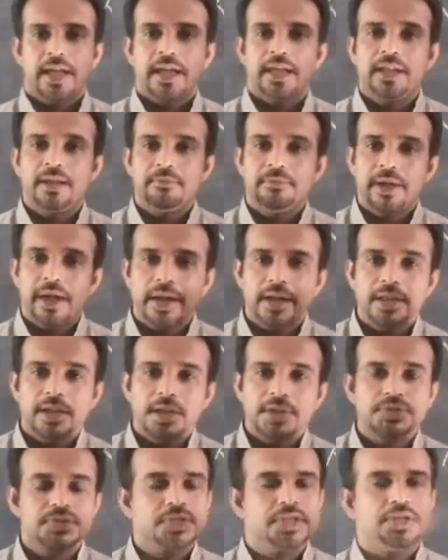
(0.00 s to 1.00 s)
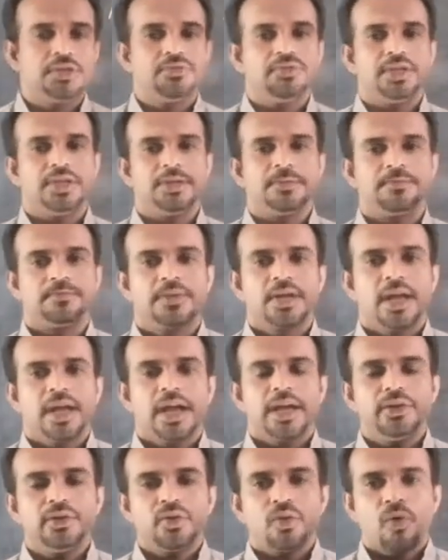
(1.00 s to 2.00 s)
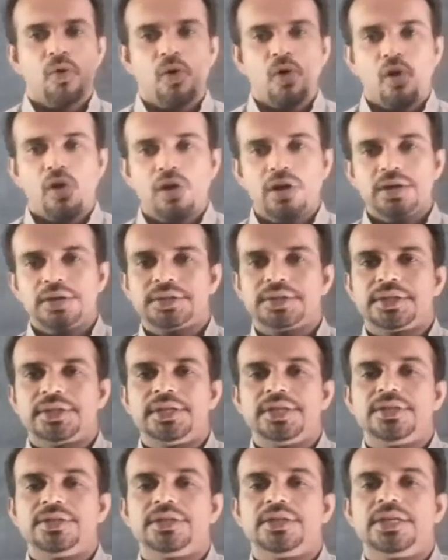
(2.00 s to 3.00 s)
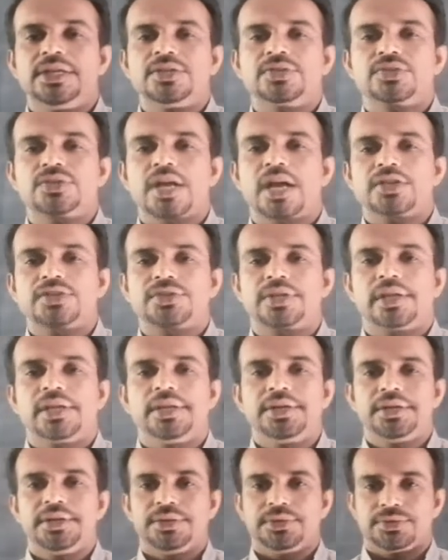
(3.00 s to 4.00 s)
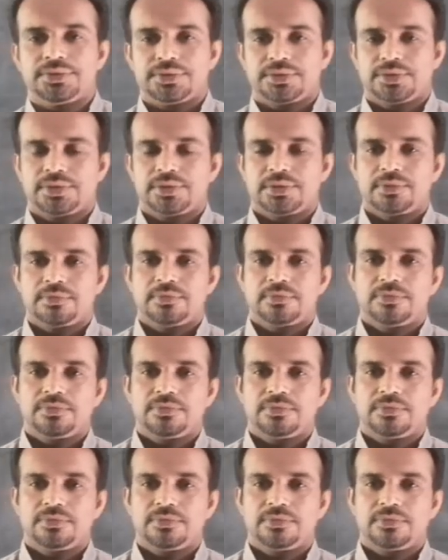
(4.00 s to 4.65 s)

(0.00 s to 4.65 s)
and Madi Azikiwe, and all these national leaders,